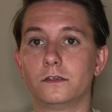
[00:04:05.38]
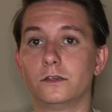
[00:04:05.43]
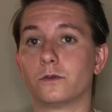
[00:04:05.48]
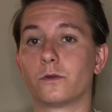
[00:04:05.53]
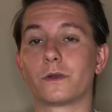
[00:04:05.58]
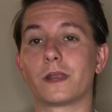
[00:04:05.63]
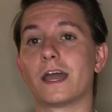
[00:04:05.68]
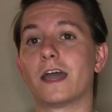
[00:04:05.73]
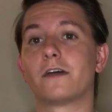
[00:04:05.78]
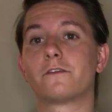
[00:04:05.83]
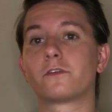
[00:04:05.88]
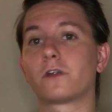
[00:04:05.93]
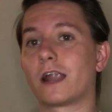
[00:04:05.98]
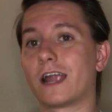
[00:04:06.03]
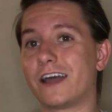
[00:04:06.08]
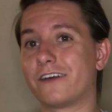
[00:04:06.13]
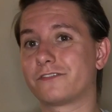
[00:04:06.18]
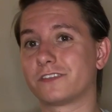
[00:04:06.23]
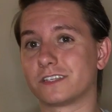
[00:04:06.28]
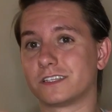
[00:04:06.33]
You don't ever
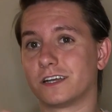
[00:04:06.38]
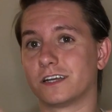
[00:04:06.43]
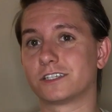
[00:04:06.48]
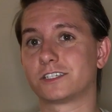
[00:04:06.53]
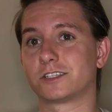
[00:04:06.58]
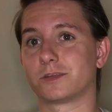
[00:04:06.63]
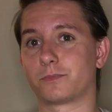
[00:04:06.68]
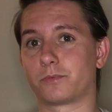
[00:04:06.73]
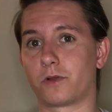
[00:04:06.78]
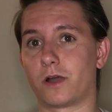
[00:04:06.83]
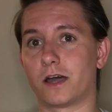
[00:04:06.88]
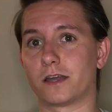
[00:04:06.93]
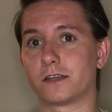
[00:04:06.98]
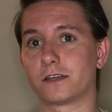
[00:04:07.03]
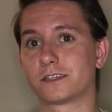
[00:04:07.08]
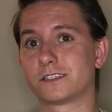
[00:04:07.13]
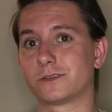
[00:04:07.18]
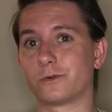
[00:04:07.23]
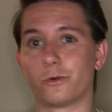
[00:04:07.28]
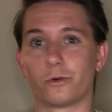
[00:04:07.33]
have to touch the
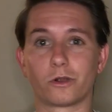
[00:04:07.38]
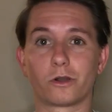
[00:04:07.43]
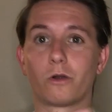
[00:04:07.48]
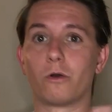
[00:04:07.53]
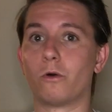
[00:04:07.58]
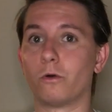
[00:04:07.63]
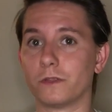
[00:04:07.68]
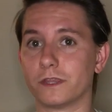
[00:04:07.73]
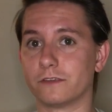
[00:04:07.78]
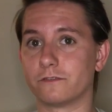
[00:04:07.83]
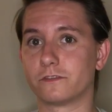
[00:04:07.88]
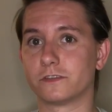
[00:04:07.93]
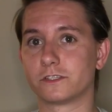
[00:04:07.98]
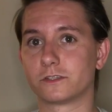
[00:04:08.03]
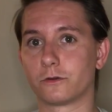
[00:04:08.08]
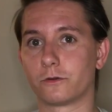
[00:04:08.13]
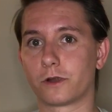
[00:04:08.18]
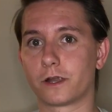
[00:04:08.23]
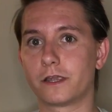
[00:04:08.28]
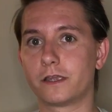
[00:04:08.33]
product or hold
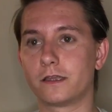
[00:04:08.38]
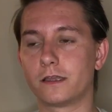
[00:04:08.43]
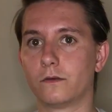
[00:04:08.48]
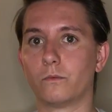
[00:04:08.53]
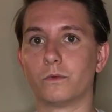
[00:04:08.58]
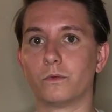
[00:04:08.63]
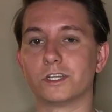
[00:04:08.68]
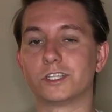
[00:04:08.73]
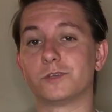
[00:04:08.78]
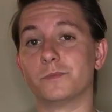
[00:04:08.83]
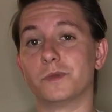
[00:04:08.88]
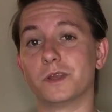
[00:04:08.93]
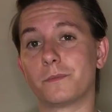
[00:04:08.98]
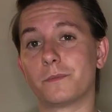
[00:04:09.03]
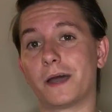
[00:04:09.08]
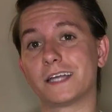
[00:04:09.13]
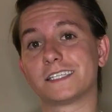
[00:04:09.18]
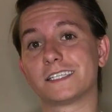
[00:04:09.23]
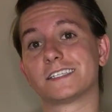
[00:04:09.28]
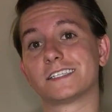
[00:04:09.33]
inventory, which
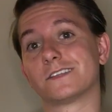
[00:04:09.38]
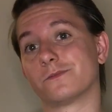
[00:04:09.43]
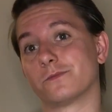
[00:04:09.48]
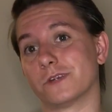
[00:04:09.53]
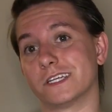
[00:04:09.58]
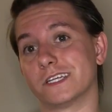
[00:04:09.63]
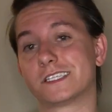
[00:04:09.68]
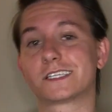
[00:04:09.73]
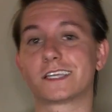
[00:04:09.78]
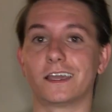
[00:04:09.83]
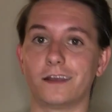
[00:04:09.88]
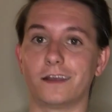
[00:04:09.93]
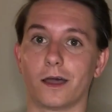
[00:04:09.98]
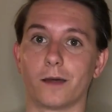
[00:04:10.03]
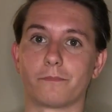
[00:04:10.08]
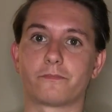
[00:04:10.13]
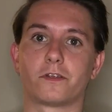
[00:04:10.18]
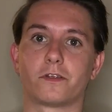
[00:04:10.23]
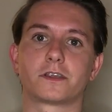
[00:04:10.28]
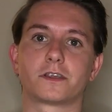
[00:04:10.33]
minimizes the risk and
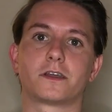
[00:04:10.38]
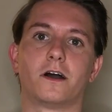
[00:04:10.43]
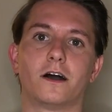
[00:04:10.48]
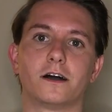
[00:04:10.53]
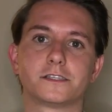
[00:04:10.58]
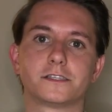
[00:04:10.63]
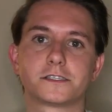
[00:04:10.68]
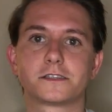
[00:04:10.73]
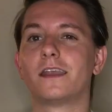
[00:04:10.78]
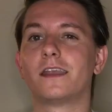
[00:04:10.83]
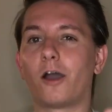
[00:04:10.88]
upfront cost.